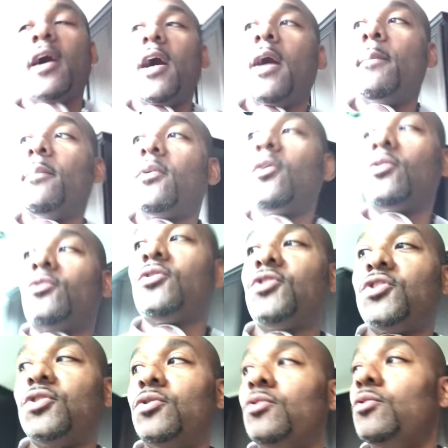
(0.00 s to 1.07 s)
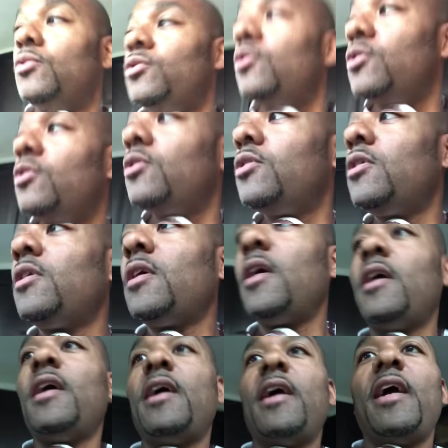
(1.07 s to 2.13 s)
I'm going to
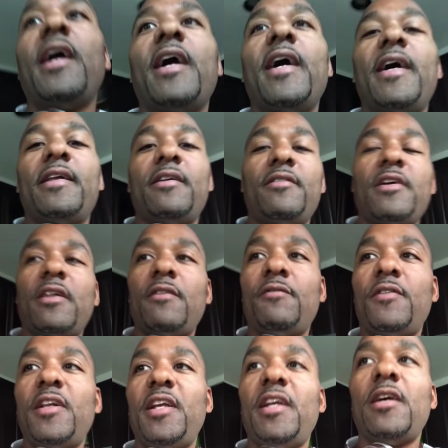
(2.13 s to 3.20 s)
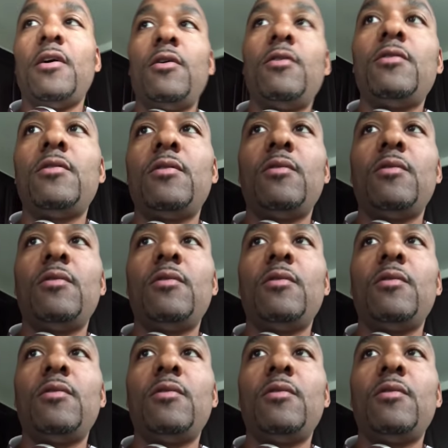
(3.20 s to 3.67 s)
add another video